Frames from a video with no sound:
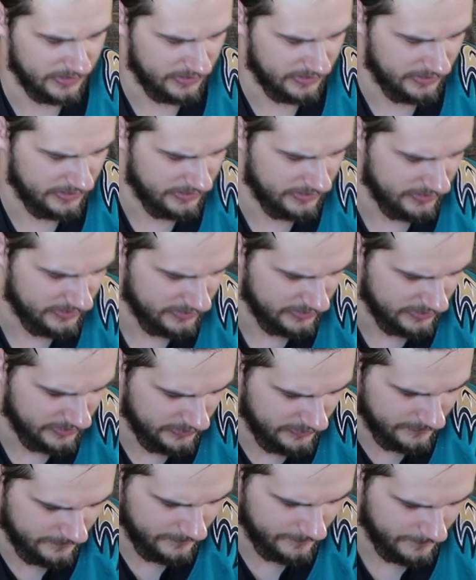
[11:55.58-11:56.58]

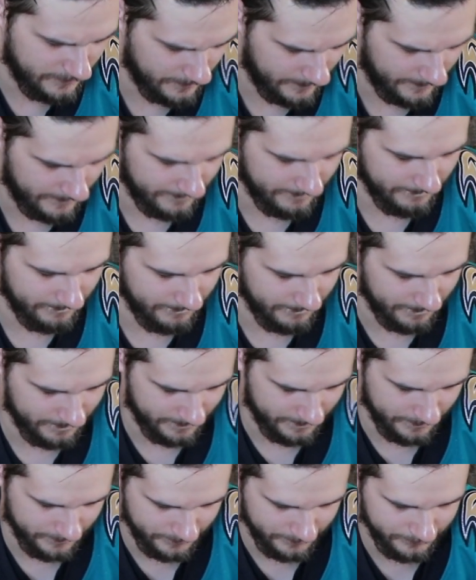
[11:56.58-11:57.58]

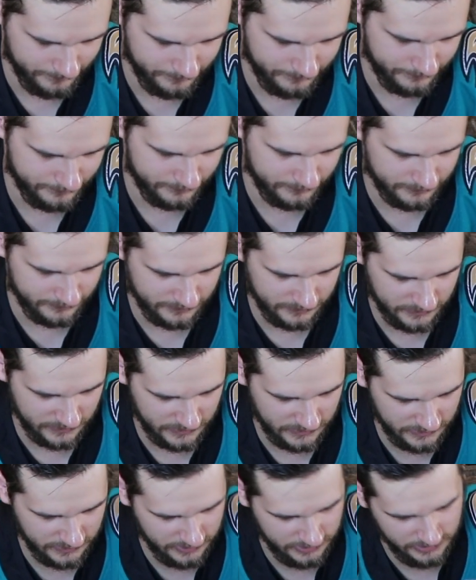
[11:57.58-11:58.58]

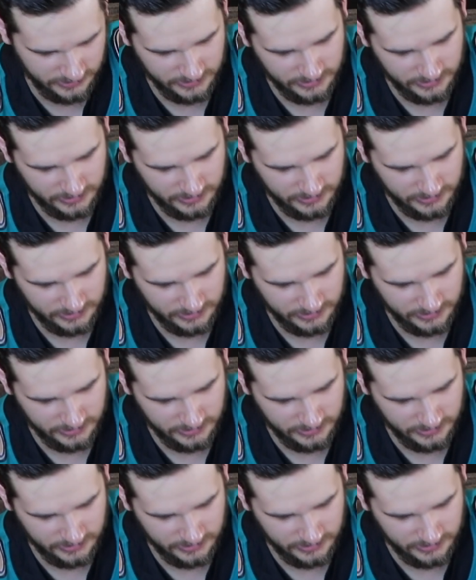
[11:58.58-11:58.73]
Nobody speaks.